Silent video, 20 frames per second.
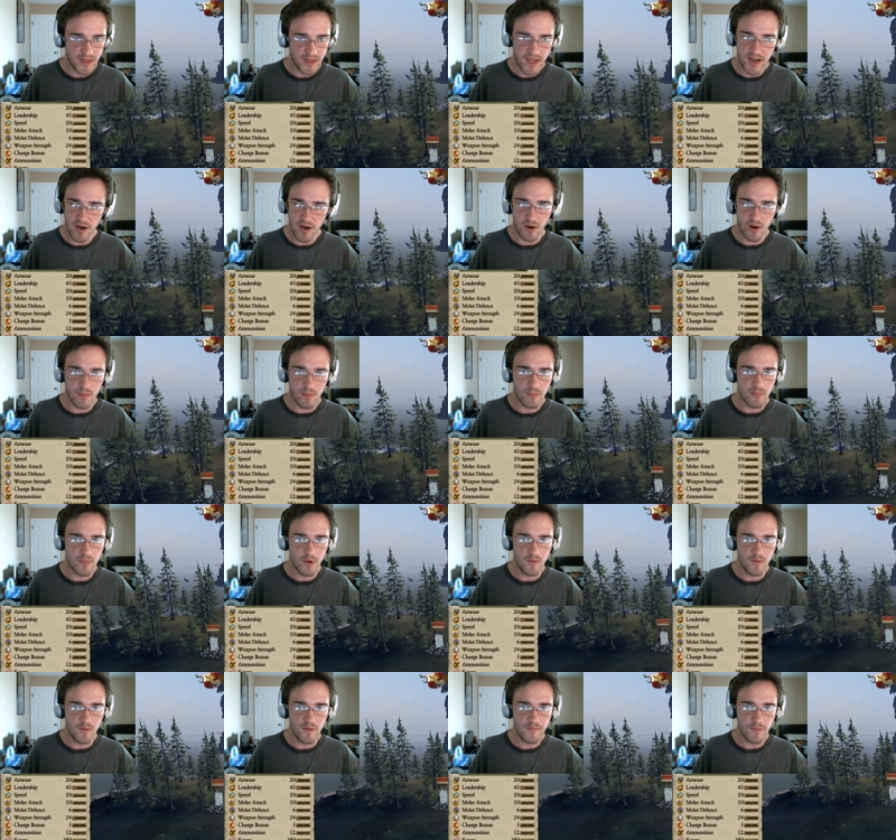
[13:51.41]
They are
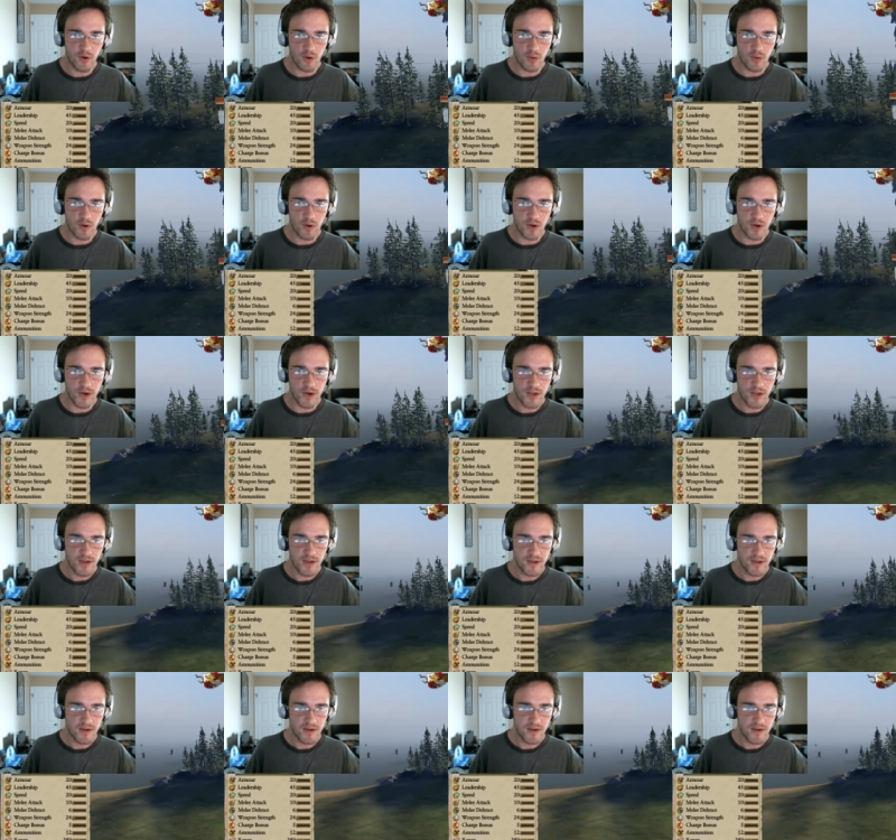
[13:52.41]
moving forward.
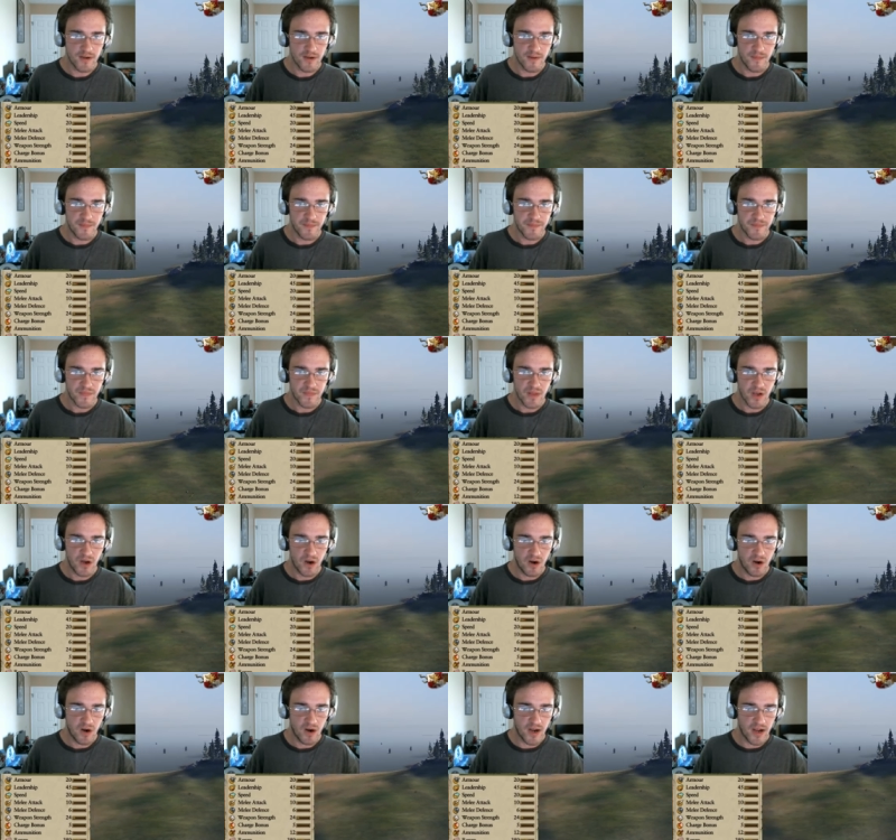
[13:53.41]

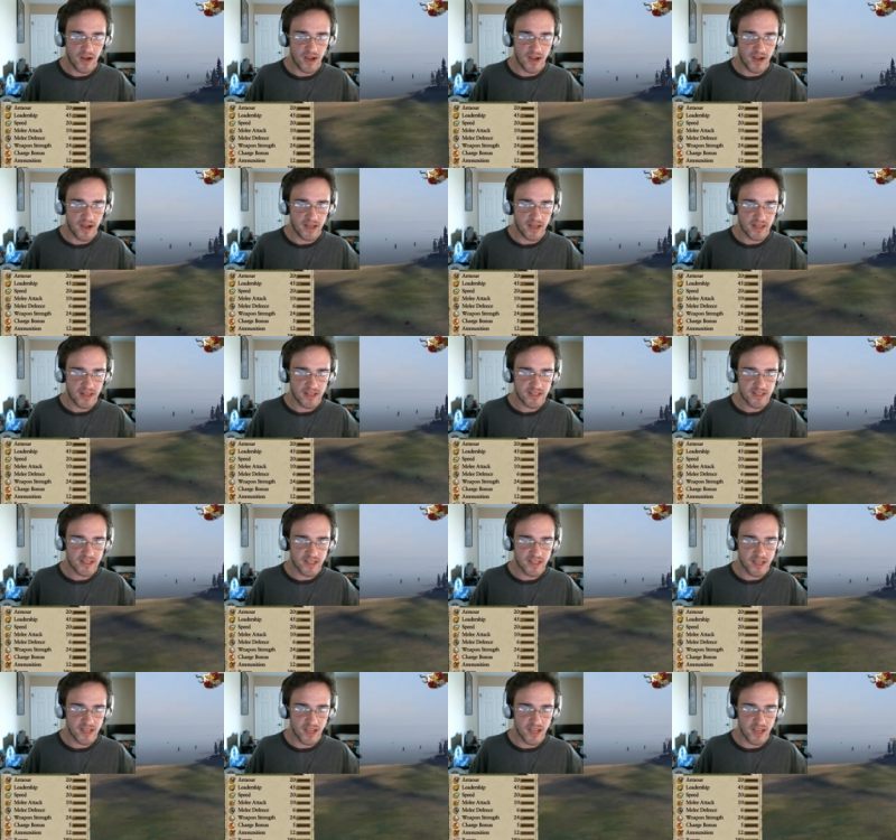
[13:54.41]
All right. Let's
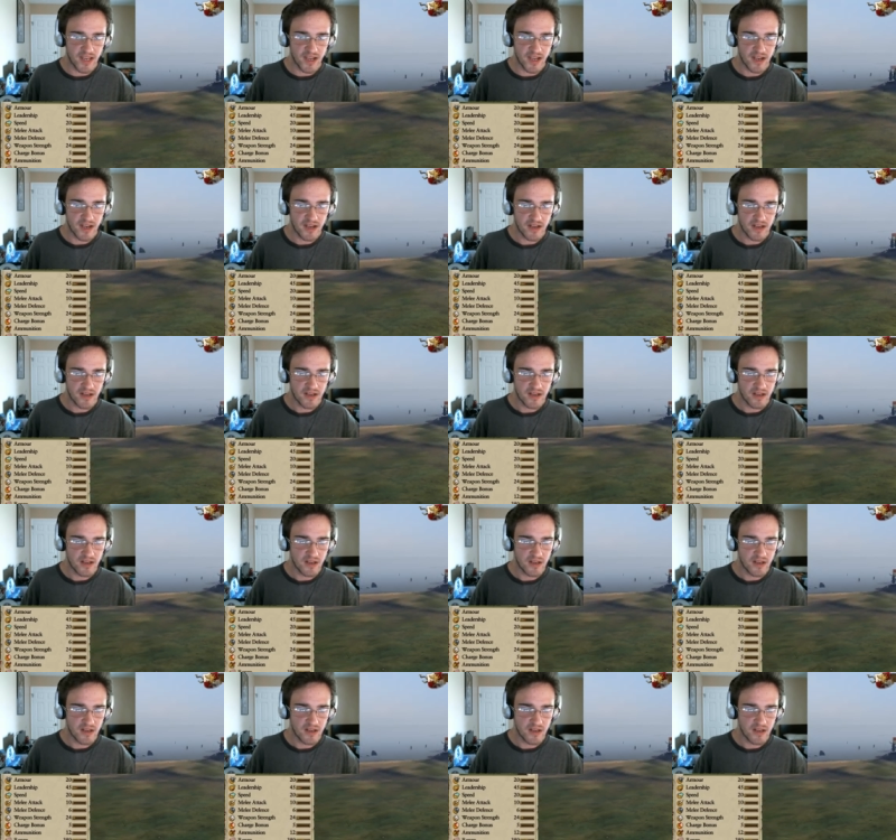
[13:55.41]
see.